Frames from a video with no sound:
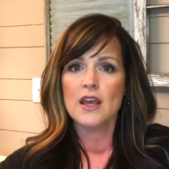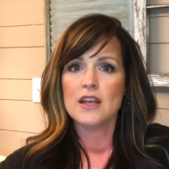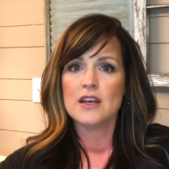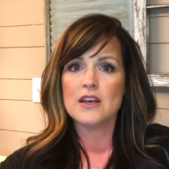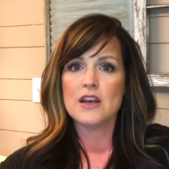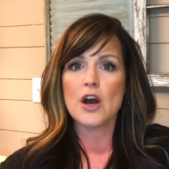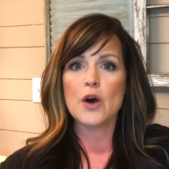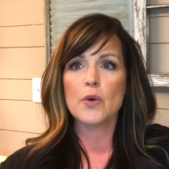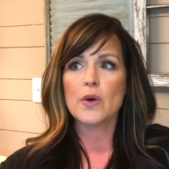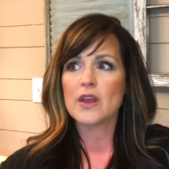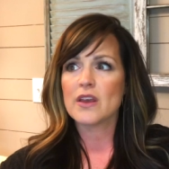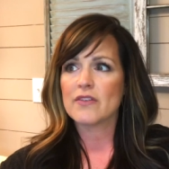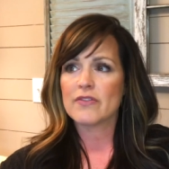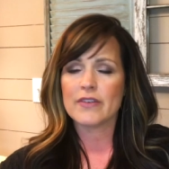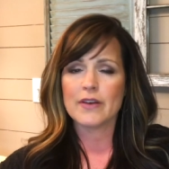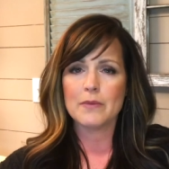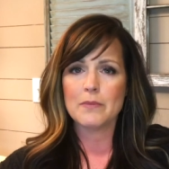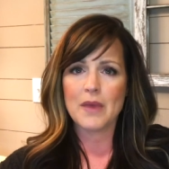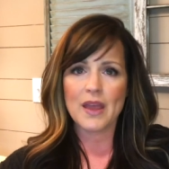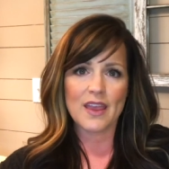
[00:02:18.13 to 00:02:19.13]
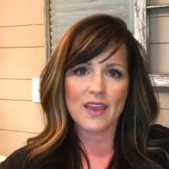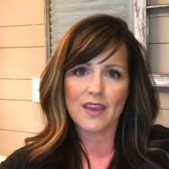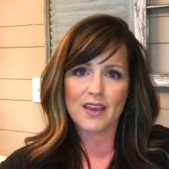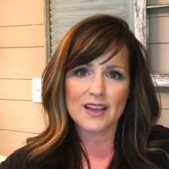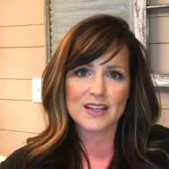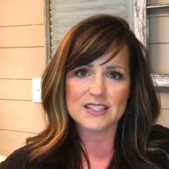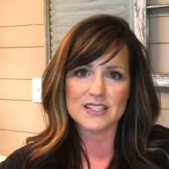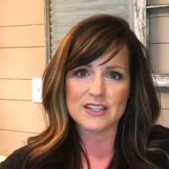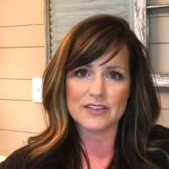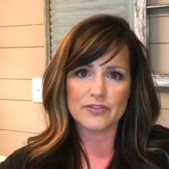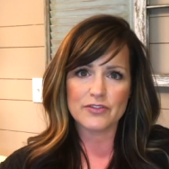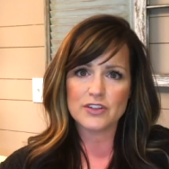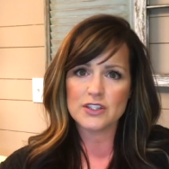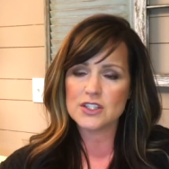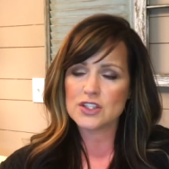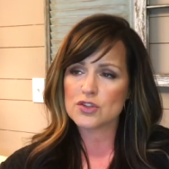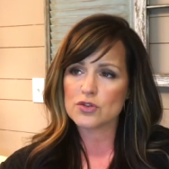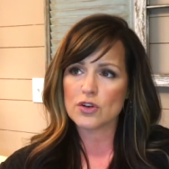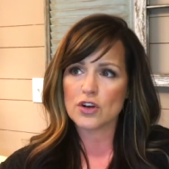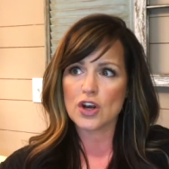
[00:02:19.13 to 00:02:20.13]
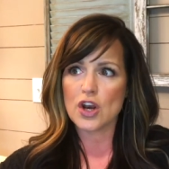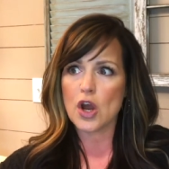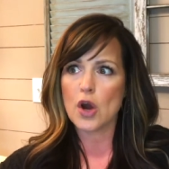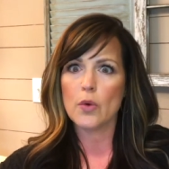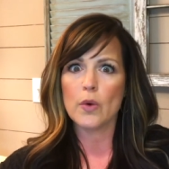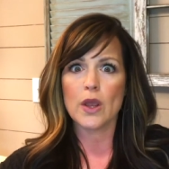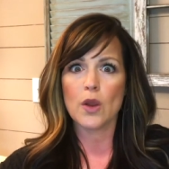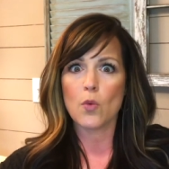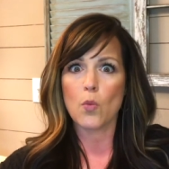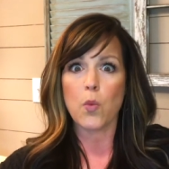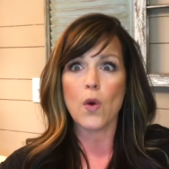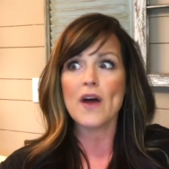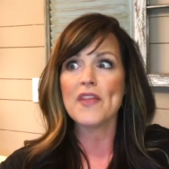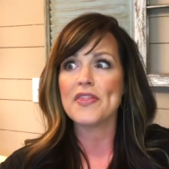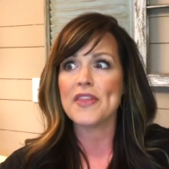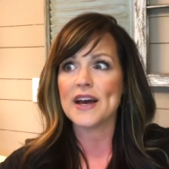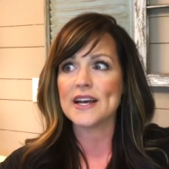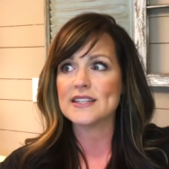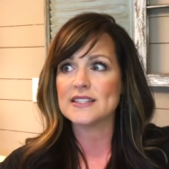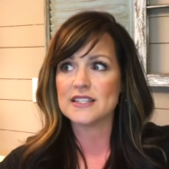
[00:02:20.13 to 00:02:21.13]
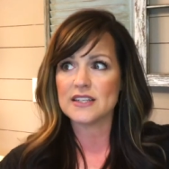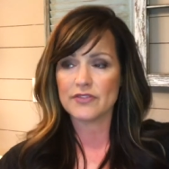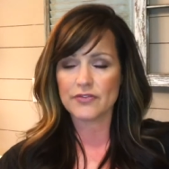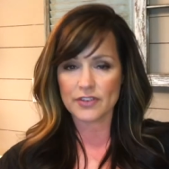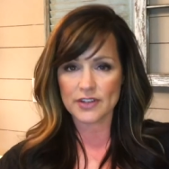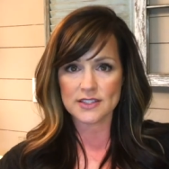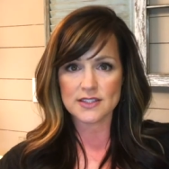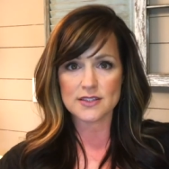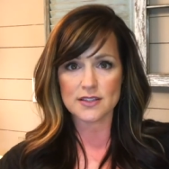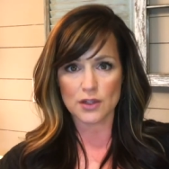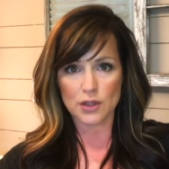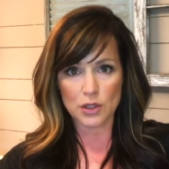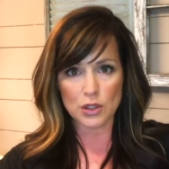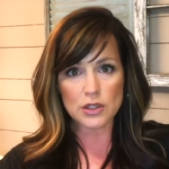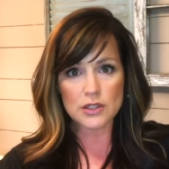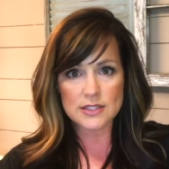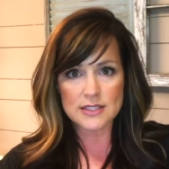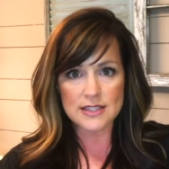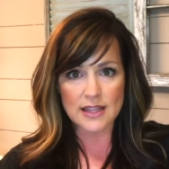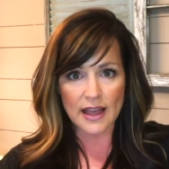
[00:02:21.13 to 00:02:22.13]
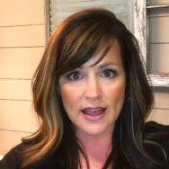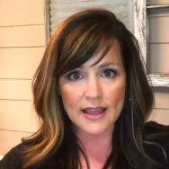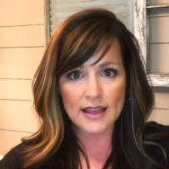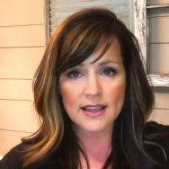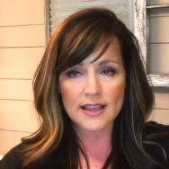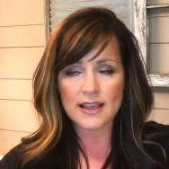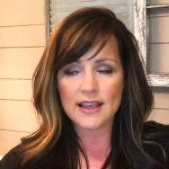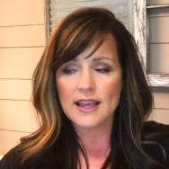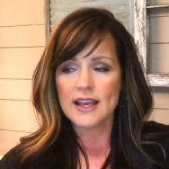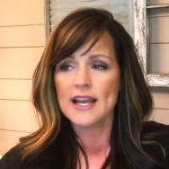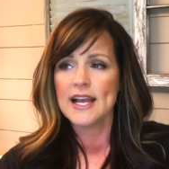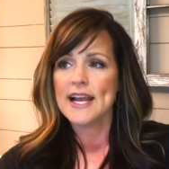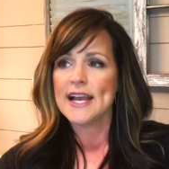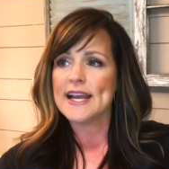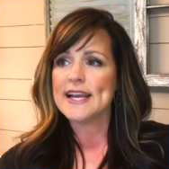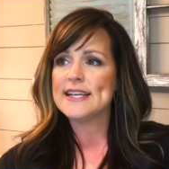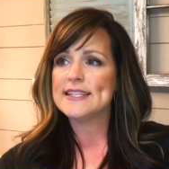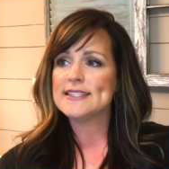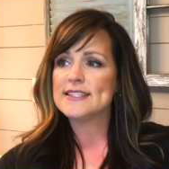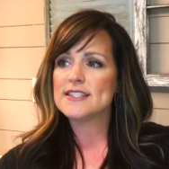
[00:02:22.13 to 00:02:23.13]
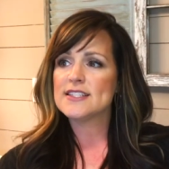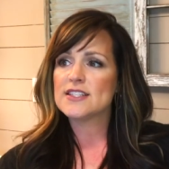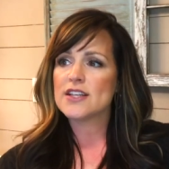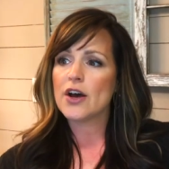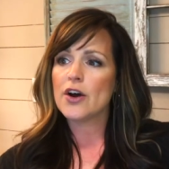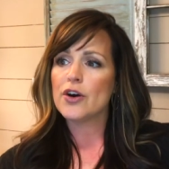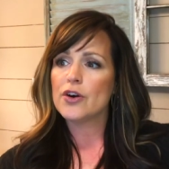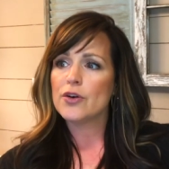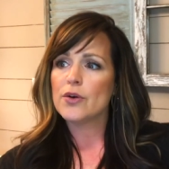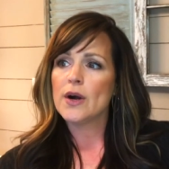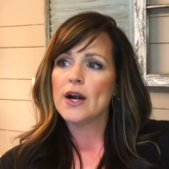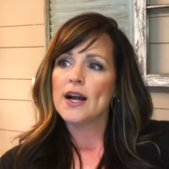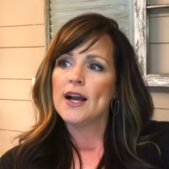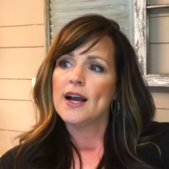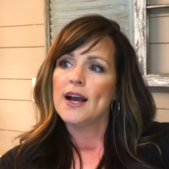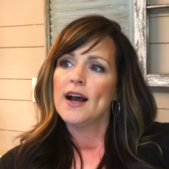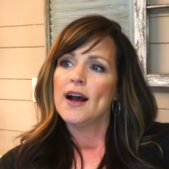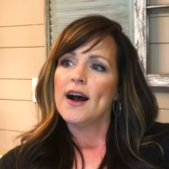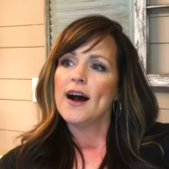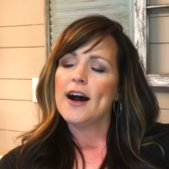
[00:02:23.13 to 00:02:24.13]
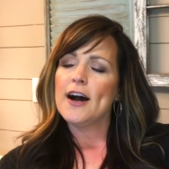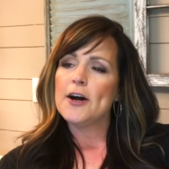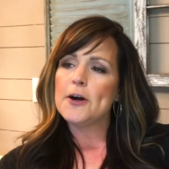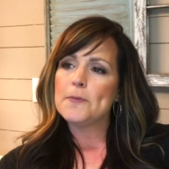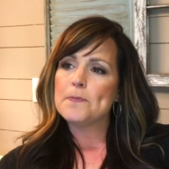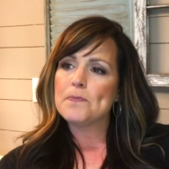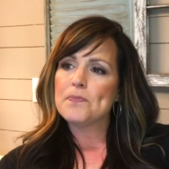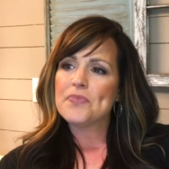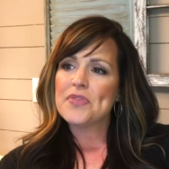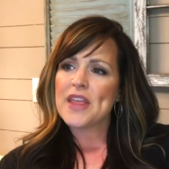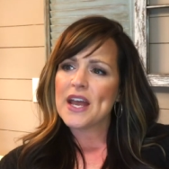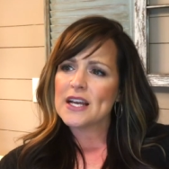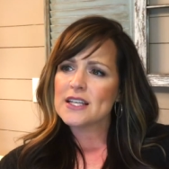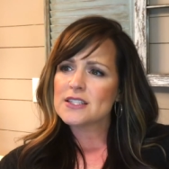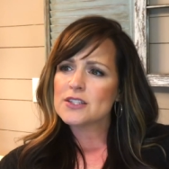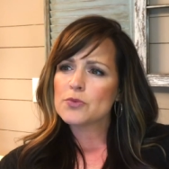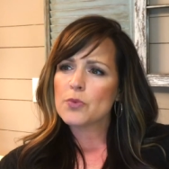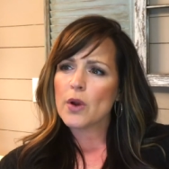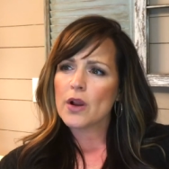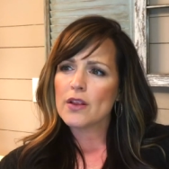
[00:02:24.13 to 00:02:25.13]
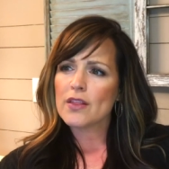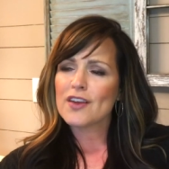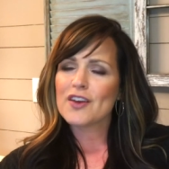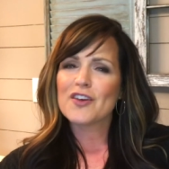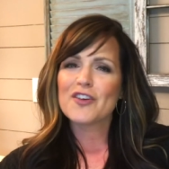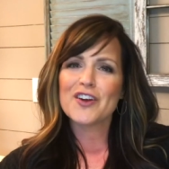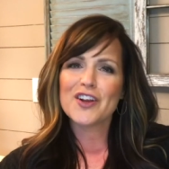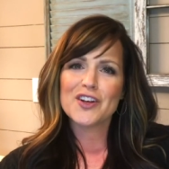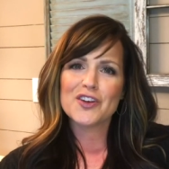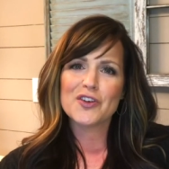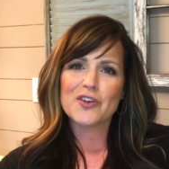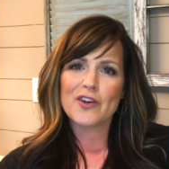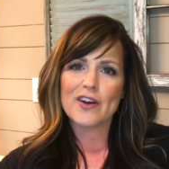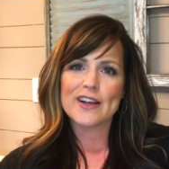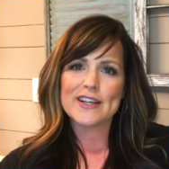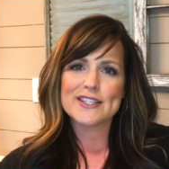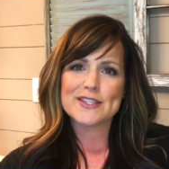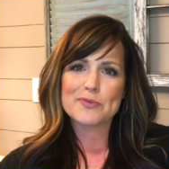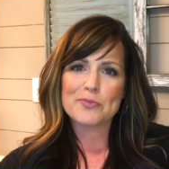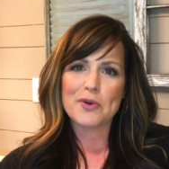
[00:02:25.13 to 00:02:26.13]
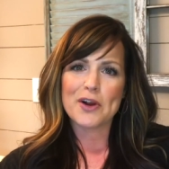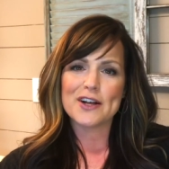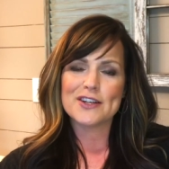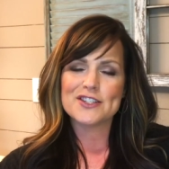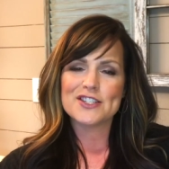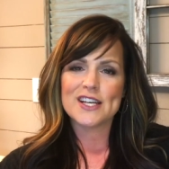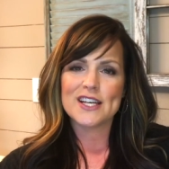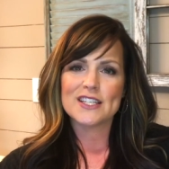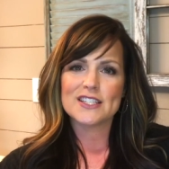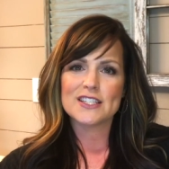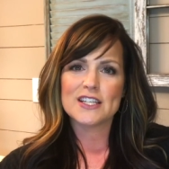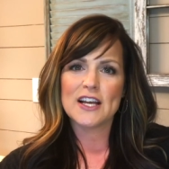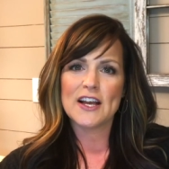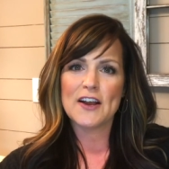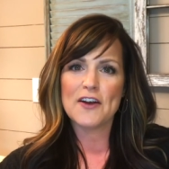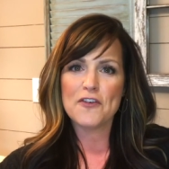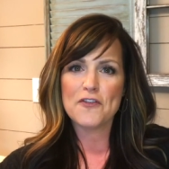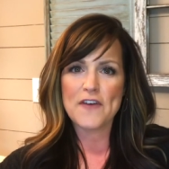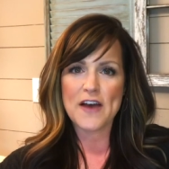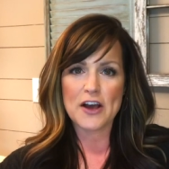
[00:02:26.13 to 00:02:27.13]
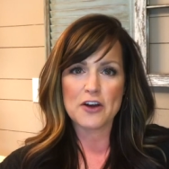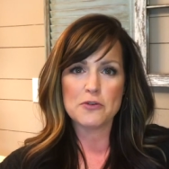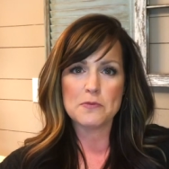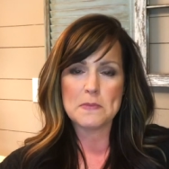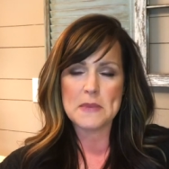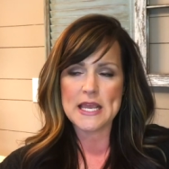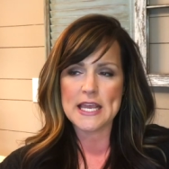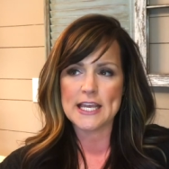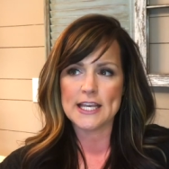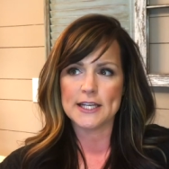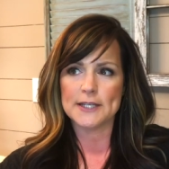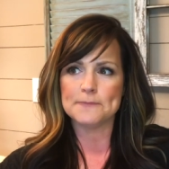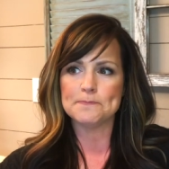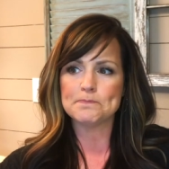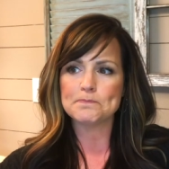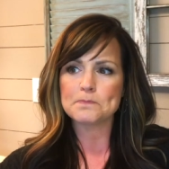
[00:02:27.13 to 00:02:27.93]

knowing if I'm making a difference or knowing what that difference looks like. And so that's where the Grit and Grace Project found me.